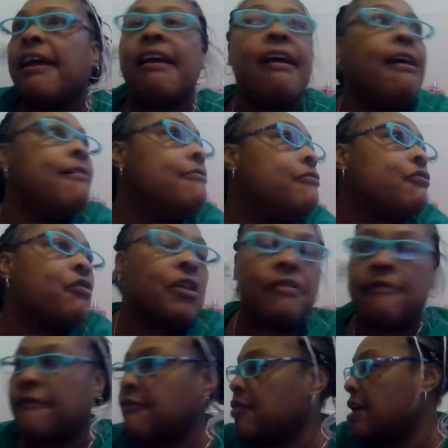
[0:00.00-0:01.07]
Every
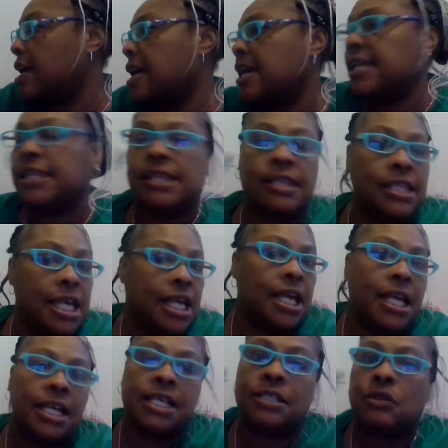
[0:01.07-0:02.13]
freaking
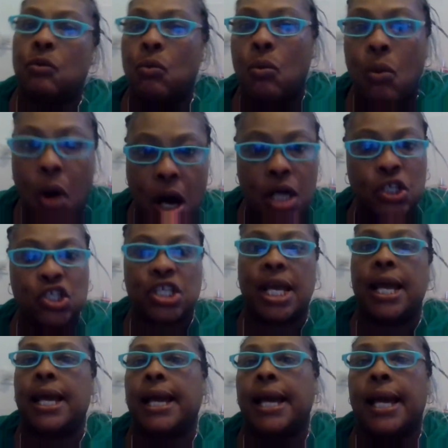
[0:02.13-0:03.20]
thing is washed
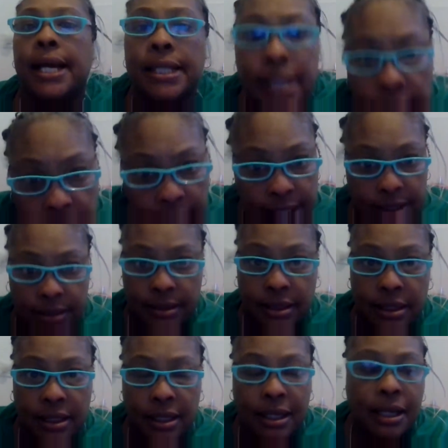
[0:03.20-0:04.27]
and clean.
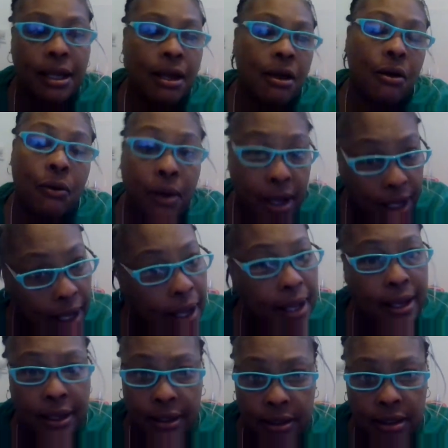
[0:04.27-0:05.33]

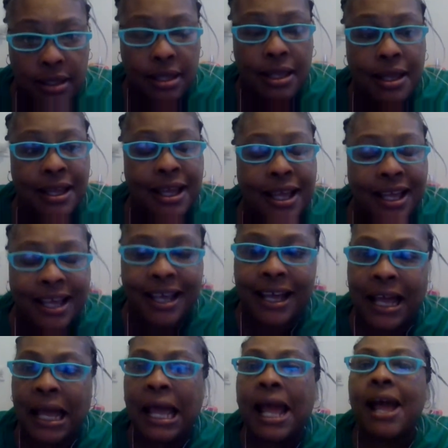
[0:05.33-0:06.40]
Okay?
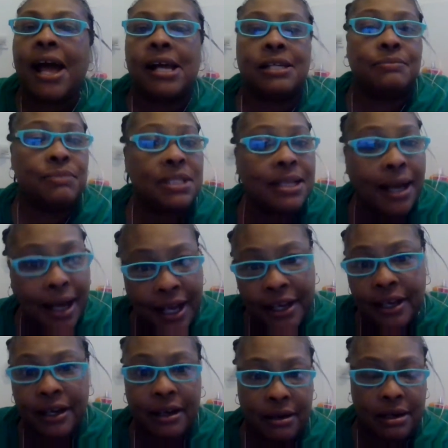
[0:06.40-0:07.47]
I'm
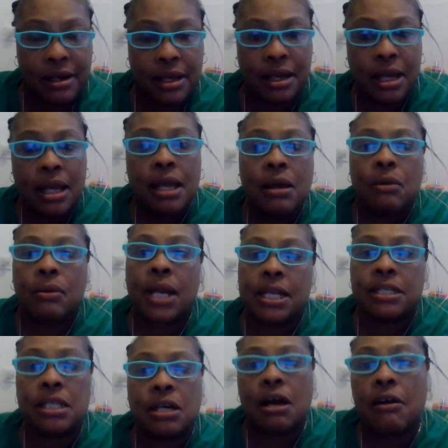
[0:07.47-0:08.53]
tired. When I
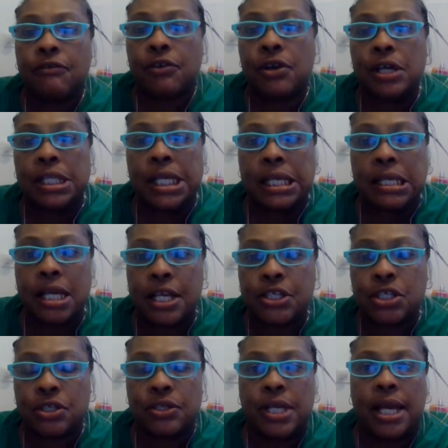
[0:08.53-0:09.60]
took off early
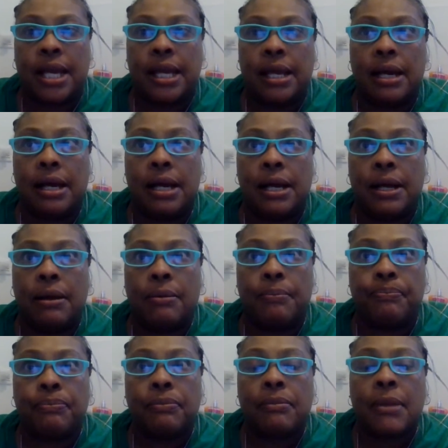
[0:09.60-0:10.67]
yesterday,
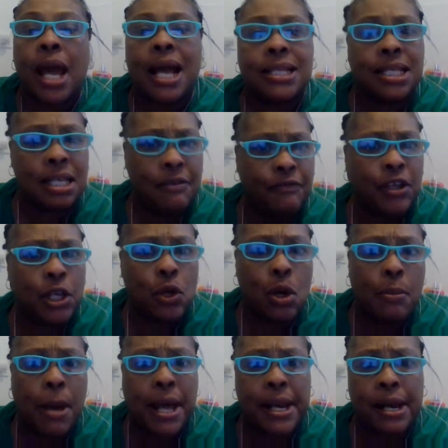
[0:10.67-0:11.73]
I did a video
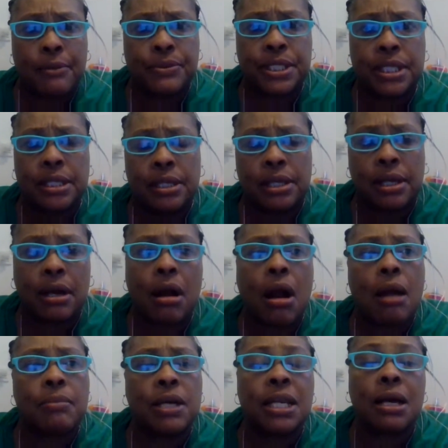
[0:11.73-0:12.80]
about it. I was sitting in the car.
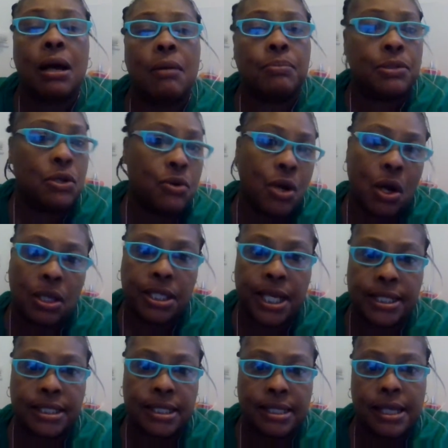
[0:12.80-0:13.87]
I'm going to upload all
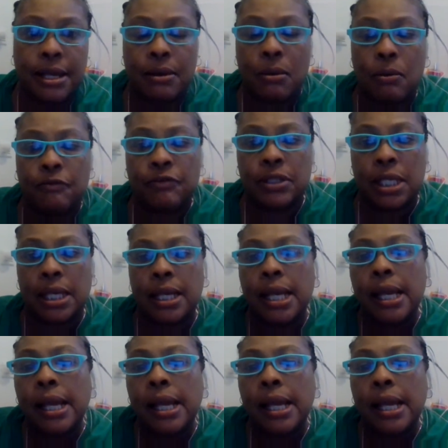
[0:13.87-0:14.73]
that today, hopefully.